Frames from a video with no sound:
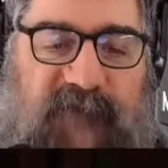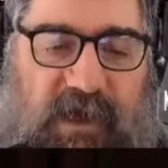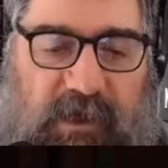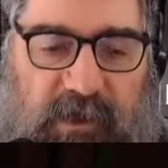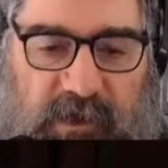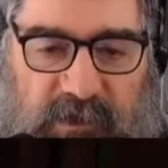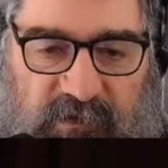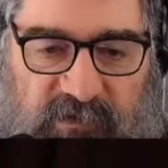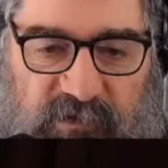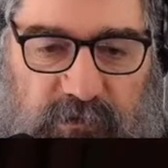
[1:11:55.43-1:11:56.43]

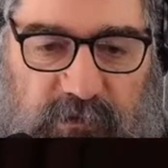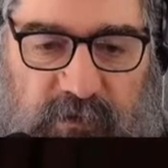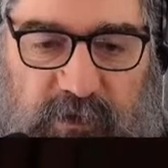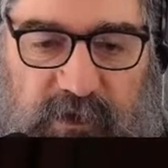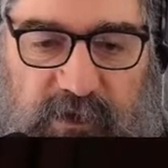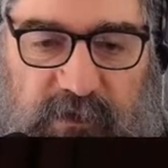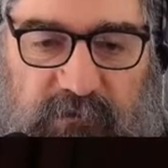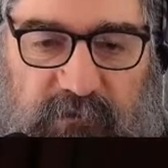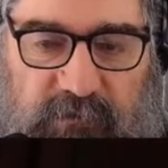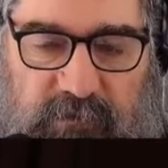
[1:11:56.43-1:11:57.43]
He's due to
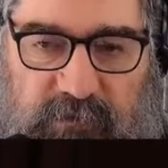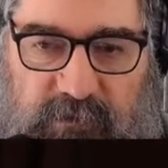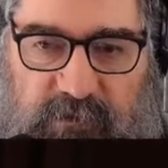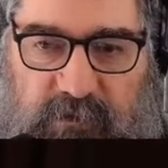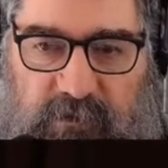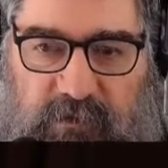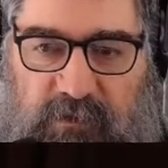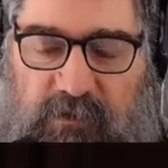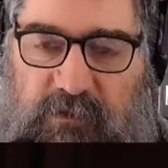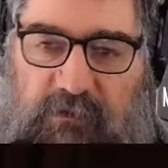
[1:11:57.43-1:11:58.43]
leave.
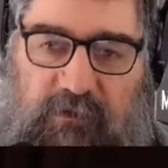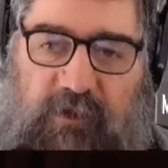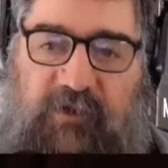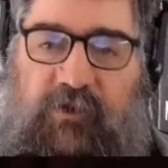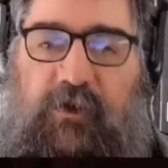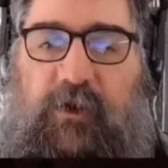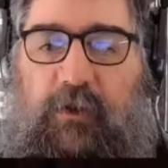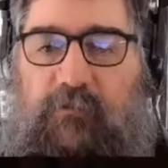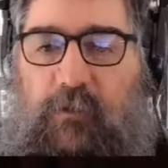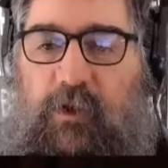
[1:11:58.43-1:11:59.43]
He's not going to go
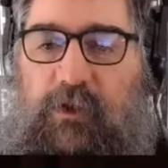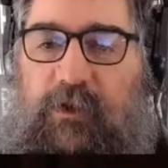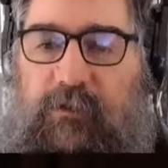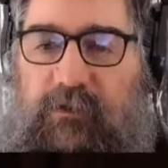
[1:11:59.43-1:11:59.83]
for a while either,